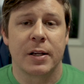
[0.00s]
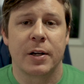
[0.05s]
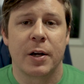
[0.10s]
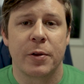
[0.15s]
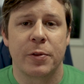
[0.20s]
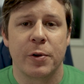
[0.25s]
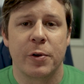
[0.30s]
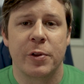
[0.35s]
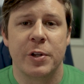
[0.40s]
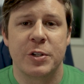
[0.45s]
I
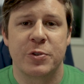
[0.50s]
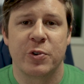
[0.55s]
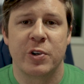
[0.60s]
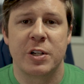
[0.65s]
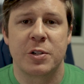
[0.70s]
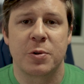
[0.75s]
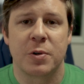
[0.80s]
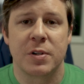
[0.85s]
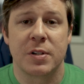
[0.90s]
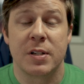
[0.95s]
go through these
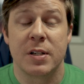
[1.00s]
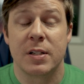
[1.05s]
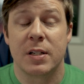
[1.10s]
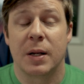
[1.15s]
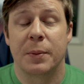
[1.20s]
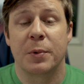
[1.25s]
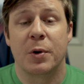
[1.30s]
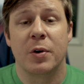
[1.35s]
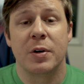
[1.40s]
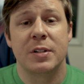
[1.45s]
resources,
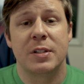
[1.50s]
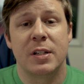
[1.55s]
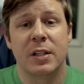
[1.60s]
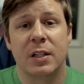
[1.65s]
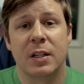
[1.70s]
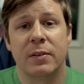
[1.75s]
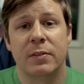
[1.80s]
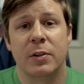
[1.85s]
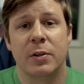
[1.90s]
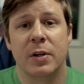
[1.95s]
I'm going to
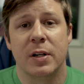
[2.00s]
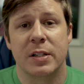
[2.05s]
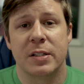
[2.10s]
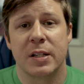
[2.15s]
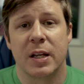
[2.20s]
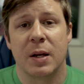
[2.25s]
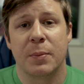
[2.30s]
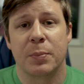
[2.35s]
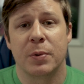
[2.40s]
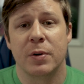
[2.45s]
give you
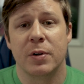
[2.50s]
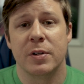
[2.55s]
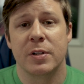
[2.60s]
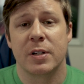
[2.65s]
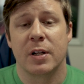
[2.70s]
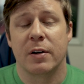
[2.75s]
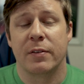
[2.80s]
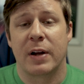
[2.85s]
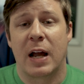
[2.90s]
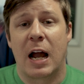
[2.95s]

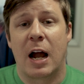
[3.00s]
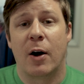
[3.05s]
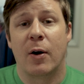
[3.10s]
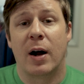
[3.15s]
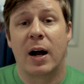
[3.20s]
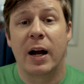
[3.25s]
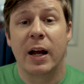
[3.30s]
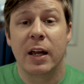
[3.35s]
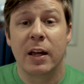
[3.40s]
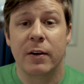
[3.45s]
examples of
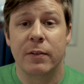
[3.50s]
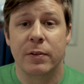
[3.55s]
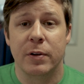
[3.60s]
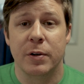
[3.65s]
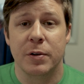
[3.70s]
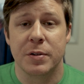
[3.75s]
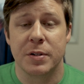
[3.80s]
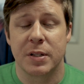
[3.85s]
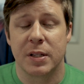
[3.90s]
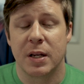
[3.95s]
how I have
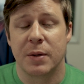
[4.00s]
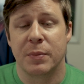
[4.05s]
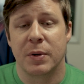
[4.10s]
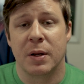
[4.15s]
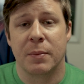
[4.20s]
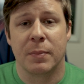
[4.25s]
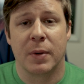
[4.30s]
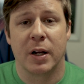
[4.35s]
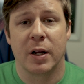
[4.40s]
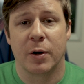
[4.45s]
used them
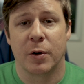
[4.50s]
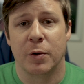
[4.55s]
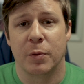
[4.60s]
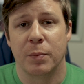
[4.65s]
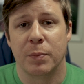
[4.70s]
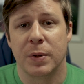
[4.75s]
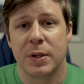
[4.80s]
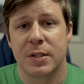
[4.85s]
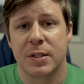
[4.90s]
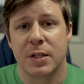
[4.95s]
in my
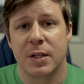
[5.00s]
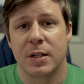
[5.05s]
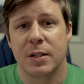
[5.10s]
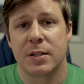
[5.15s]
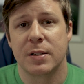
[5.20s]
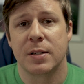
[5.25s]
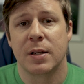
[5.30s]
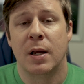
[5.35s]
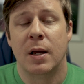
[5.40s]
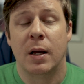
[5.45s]
own
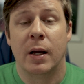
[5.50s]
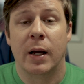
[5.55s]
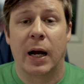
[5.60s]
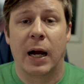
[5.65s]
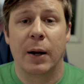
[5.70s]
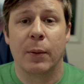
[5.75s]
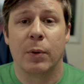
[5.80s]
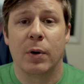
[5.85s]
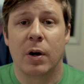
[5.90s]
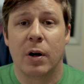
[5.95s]
business.
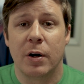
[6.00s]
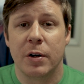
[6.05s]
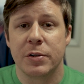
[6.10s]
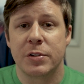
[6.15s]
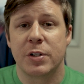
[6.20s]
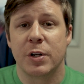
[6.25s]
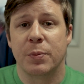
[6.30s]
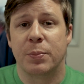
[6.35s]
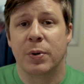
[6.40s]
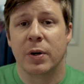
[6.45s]
I will
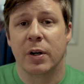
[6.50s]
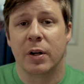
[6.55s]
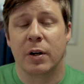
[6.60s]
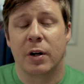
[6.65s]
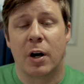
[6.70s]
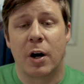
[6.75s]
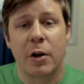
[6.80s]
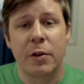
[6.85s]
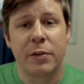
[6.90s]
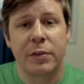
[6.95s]
also put
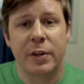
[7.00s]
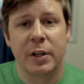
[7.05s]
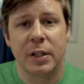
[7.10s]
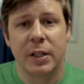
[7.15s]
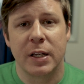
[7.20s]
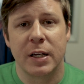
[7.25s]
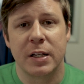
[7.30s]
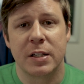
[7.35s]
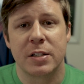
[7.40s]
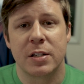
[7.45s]
all of the
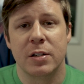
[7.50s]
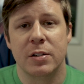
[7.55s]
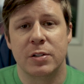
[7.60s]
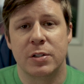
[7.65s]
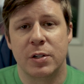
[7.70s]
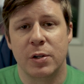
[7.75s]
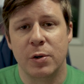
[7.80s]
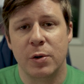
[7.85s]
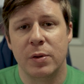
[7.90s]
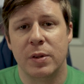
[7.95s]
links
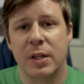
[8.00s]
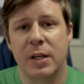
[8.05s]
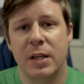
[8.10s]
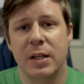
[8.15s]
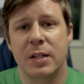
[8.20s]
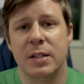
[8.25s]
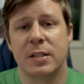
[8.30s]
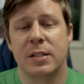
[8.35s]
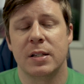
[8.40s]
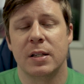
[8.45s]
to
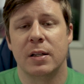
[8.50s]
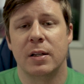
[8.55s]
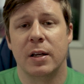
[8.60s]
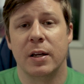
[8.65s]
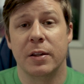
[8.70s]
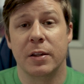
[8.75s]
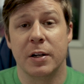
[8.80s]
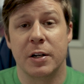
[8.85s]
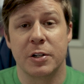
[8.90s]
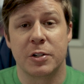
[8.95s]
these
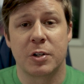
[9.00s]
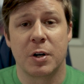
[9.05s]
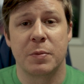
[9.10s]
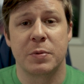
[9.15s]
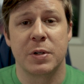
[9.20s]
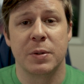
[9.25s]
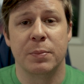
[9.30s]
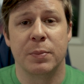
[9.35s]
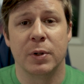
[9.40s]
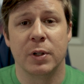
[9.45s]
in the
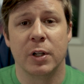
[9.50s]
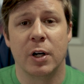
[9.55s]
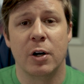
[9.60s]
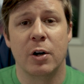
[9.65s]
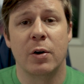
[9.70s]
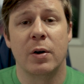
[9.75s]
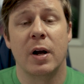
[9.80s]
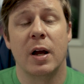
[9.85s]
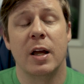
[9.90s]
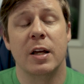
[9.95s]
description
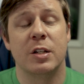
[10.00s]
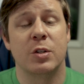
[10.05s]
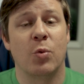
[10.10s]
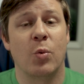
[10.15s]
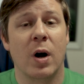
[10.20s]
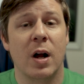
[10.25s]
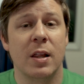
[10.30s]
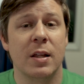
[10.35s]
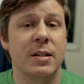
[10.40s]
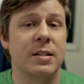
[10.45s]
below, as
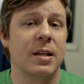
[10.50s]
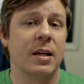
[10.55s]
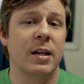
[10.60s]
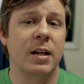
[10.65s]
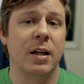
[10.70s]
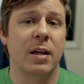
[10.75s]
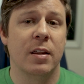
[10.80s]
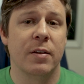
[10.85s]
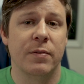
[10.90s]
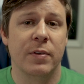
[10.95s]
well as
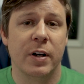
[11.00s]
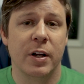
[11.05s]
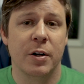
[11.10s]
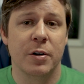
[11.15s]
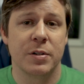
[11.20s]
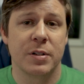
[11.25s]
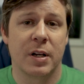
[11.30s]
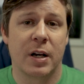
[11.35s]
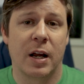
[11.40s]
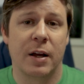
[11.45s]
any of the
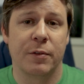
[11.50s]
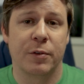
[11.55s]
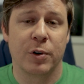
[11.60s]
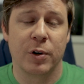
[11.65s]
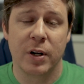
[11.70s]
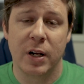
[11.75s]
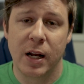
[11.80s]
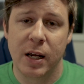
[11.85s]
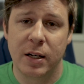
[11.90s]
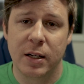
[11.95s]
videos that I have
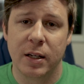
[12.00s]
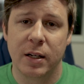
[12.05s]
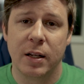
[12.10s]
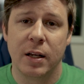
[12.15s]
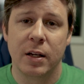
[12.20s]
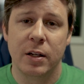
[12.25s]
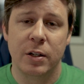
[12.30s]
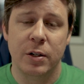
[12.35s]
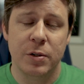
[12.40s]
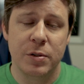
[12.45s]

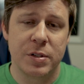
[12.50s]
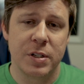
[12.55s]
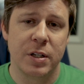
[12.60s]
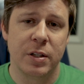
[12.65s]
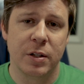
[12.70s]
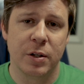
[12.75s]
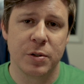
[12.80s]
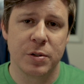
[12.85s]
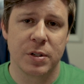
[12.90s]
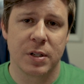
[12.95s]
created
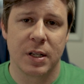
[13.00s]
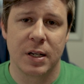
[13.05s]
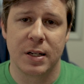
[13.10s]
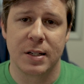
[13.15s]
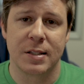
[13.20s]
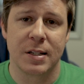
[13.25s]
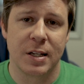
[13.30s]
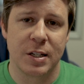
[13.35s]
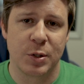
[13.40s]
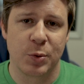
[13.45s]
using those
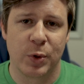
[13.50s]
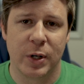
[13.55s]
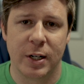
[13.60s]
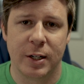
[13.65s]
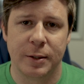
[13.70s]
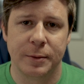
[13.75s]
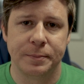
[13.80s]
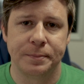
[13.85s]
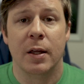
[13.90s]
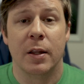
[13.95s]
links as
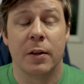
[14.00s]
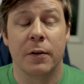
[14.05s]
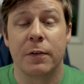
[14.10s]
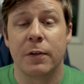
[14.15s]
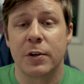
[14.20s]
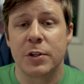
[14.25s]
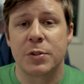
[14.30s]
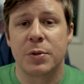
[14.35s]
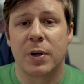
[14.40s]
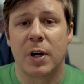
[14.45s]
well. The
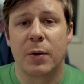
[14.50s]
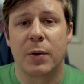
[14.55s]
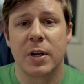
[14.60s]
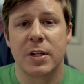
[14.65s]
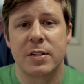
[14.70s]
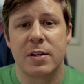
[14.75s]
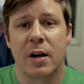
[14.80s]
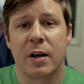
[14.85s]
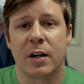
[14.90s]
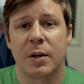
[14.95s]
first one I
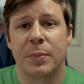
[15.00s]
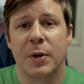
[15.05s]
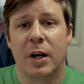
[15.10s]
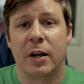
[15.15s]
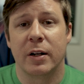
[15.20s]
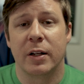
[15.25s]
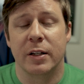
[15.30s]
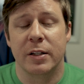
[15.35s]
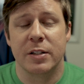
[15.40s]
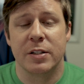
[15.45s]
want to talk
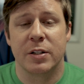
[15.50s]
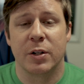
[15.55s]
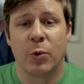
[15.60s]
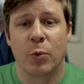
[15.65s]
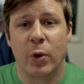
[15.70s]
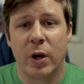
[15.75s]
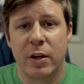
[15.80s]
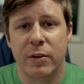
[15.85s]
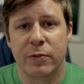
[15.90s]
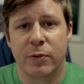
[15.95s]
about is
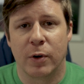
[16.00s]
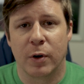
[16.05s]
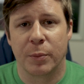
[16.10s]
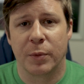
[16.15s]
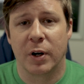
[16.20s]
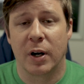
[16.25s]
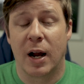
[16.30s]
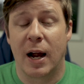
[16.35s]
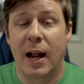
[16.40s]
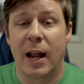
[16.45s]

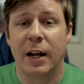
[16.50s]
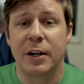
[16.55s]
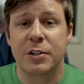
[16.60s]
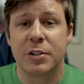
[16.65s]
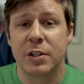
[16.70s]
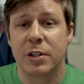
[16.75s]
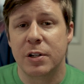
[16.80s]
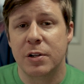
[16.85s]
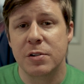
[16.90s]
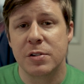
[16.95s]
Waveformer. I
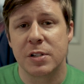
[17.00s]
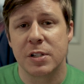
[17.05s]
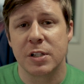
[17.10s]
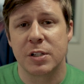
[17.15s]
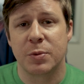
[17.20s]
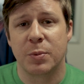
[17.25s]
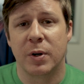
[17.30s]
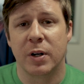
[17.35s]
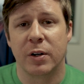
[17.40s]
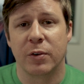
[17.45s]
actually used
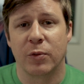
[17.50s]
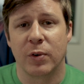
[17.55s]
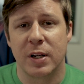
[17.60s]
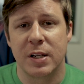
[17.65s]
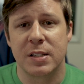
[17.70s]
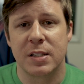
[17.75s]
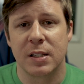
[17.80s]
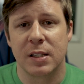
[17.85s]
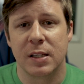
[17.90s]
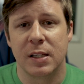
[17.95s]
this one
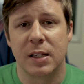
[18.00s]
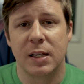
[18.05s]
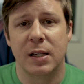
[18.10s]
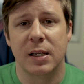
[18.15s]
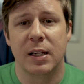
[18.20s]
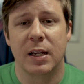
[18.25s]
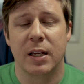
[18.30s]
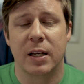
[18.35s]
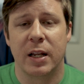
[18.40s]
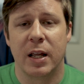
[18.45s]

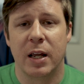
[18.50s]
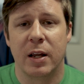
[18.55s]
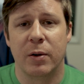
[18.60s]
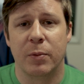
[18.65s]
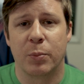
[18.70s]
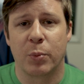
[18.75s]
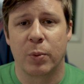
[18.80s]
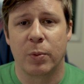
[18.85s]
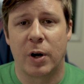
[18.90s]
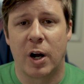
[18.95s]
recently in
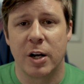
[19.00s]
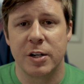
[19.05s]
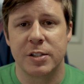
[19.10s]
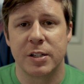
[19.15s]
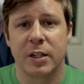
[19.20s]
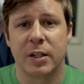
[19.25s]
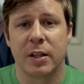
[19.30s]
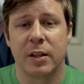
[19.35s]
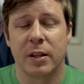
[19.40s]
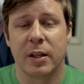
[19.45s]
a
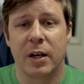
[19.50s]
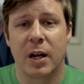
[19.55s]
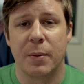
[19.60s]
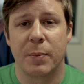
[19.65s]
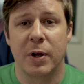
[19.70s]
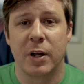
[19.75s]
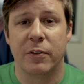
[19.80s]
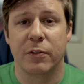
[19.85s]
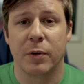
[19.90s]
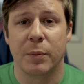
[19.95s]
project that I
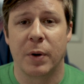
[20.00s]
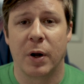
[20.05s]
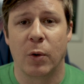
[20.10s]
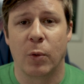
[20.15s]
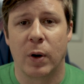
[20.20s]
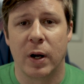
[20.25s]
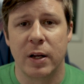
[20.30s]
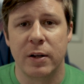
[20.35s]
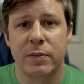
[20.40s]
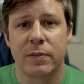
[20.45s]
made for my
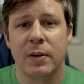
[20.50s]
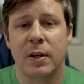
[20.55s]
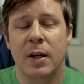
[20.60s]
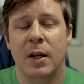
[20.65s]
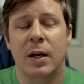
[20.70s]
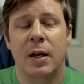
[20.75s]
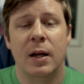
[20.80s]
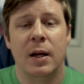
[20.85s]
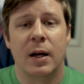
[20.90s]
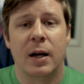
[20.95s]
wife.
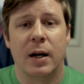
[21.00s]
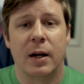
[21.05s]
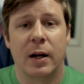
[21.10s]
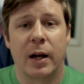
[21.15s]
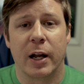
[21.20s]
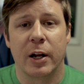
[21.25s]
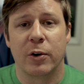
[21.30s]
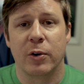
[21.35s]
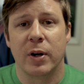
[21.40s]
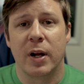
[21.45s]

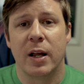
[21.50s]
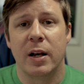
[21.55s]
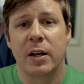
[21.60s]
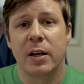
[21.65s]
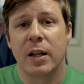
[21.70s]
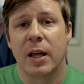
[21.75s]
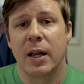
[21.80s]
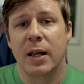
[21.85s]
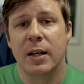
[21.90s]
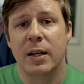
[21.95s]
I
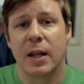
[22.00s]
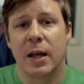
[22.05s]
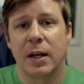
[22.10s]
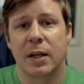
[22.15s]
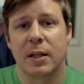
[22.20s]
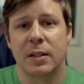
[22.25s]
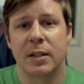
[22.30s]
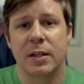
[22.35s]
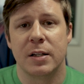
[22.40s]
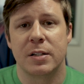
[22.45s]
created a
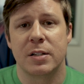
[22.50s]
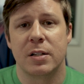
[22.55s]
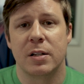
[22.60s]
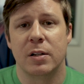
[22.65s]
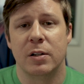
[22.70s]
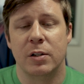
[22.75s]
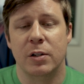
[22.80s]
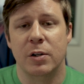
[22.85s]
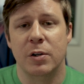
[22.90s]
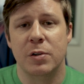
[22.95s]
necklace
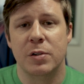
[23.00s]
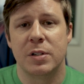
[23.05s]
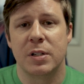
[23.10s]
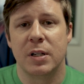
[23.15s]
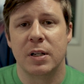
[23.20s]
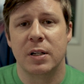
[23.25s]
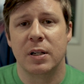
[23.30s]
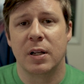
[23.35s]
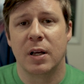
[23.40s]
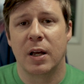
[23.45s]

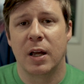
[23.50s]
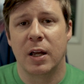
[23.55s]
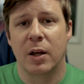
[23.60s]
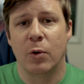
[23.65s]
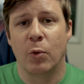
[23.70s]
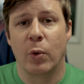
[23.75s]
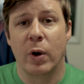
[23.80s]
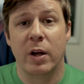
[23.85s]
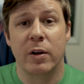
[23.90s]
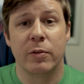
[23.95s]
using a
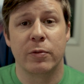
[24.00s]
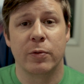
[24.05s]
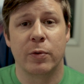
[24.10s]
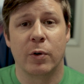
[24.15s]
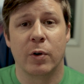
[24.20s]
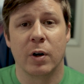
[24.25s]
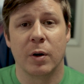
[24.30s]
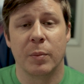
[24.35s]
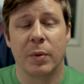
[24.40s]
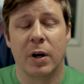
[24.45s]

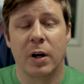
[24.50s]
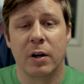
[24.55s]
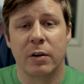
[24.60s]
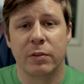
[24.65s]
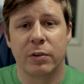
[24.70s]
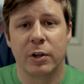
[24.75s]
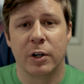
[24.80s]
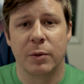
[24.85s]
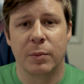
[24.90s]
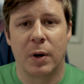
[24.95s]
waveform
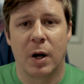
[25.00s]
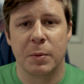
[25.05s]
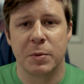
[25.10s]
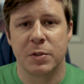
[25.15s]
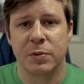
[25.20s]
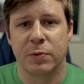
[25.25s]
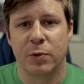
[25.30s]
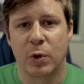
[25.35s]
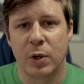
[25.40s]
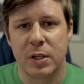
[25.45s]
of her
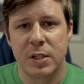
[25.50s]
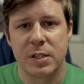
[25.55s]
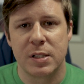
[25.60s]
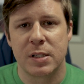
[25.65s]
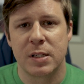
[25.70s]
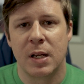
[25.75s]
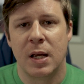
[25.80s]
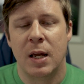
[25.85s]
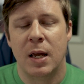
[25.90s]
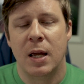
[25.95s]
mom's
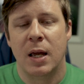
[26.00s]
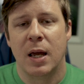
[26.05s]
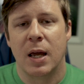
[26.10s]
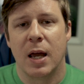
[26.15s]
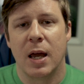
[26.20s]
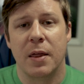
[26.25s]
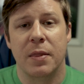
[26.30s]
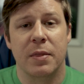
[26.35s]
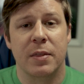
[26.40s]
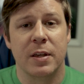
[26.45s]
voice,
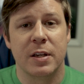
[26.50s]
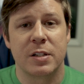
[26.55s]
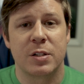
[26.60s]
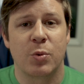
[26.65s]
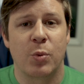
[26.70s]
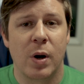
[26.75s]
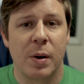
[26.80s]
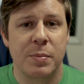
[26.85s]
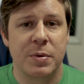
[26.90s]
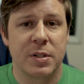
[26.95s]
and
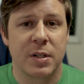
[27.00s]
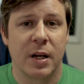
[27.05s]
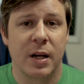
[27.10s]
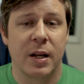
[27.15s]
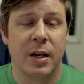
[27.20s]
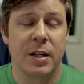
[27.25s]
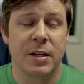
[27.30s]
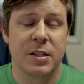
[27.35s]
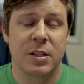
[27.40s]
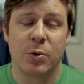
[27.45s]
this
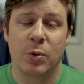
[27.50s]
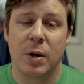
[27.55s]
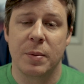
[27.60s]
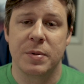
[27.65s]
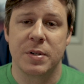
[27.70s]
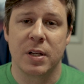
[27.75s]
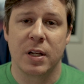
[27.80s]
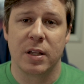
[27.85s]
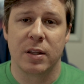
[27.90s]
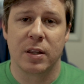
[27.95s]
website is the
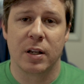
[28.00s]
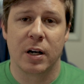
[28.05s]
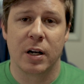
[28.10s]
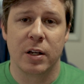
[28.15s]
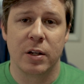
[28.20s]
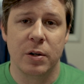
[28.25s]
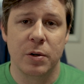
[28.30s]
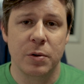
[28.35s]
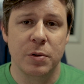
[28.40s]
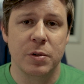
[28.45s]
website that I
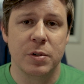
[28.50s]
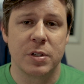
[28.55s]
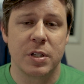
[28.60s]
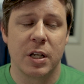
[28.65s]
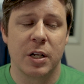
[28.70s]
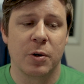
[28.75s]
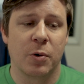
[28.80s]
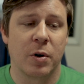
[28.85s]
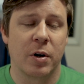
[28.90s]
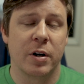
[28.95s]

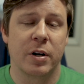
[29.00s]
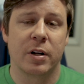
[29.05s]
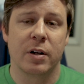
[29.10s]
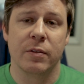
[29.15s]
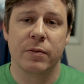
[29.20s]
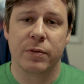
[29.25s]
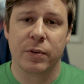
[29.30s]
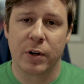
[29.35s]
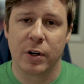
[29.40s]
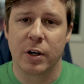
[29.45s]
used in order to
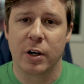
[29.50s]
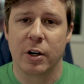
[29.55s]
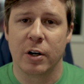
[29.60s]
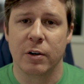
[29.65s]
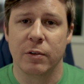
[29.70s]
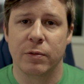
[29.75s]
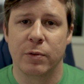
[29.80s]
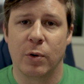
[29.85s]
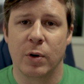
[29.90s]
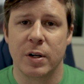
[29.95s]
convert
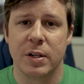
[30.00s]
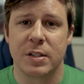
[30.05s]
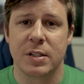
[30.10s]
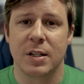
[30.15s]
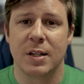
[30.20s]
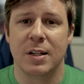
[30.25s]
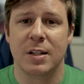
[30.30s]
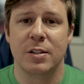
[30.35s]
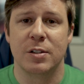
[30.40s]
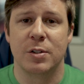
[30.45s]
her voice
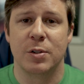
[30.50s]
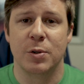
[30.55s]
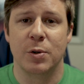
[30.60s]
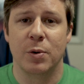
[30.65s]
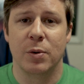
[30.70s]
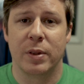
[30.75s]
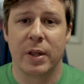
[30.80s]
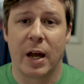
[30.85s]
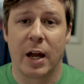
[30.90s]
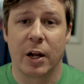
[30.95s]

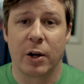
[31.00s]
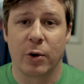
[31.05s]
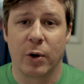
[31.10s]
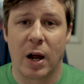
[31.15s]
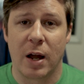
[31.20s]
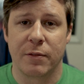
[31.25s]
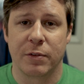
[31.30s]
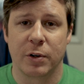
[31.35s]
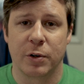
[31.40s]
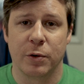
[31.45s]
into that
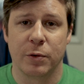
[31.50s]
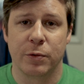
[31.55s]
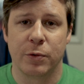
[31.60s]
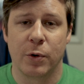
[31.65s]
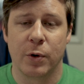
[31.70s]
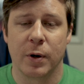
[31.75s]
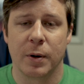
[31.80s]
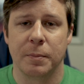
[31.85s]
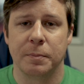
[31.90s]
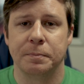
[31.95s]
graphical
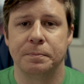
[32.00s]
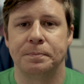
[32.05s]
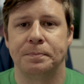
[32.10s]
form.